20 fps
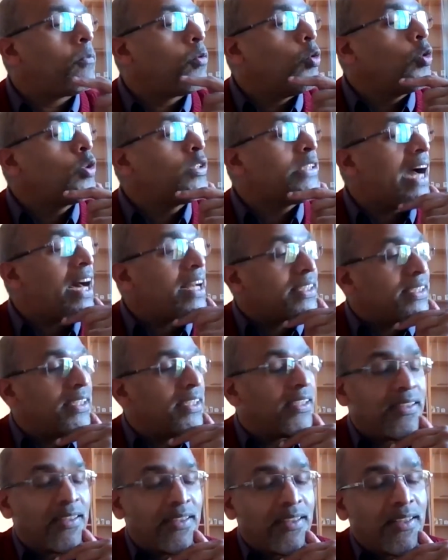Plutarch
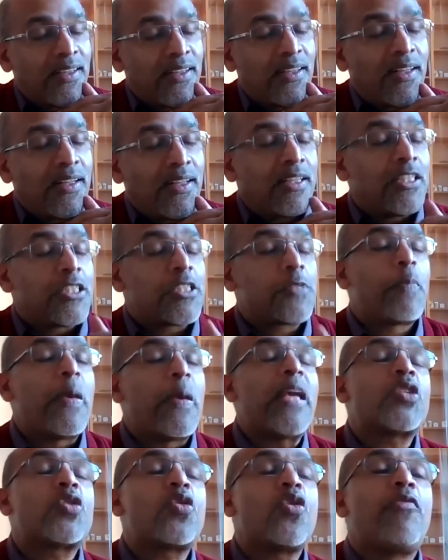
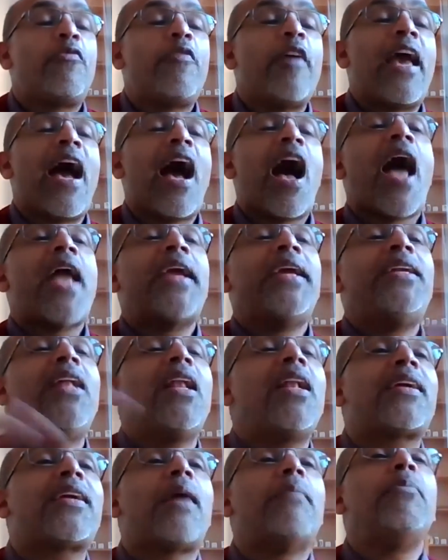speaks of a
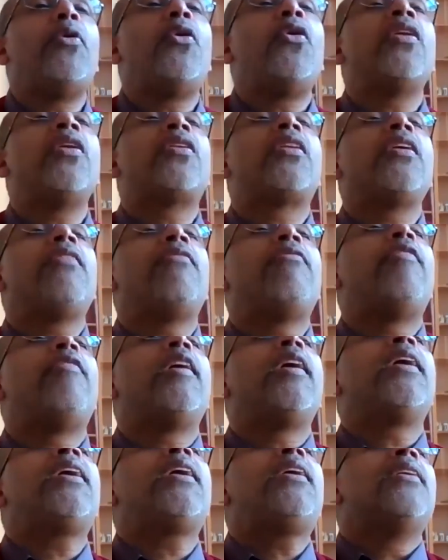ideal community
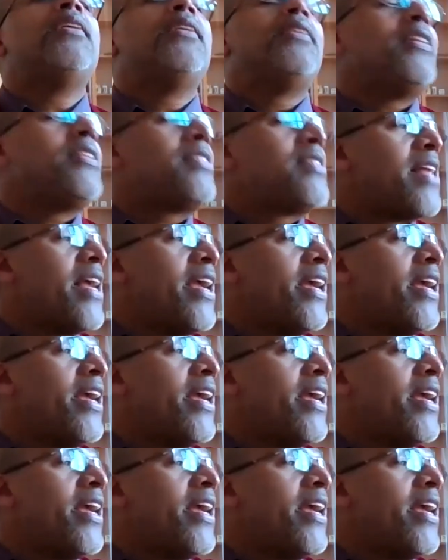where the